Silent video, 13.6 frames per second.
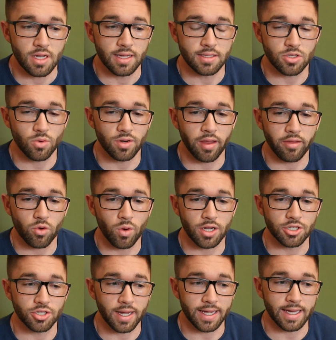and so another
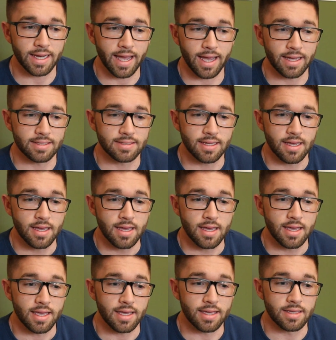question I get asked
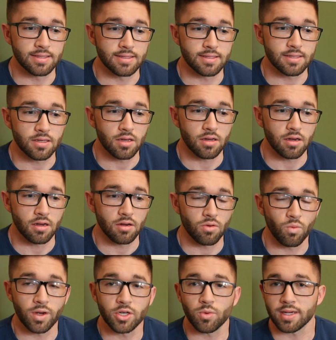is
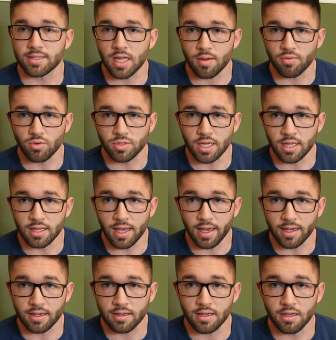when do I stop rotating the
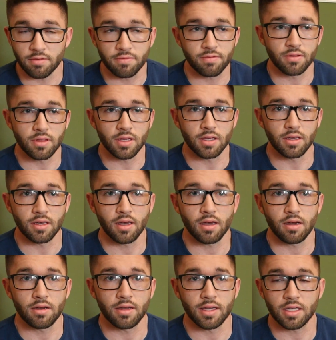egg if the
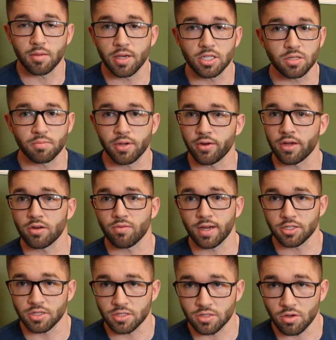incubation period
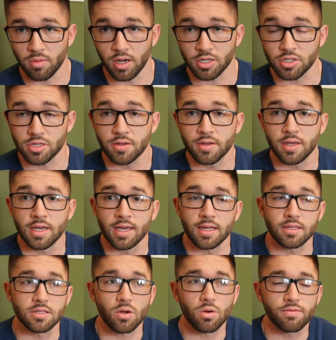ranges so much.
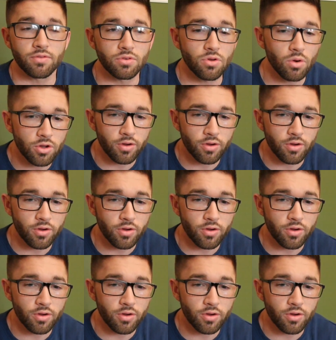And so if you know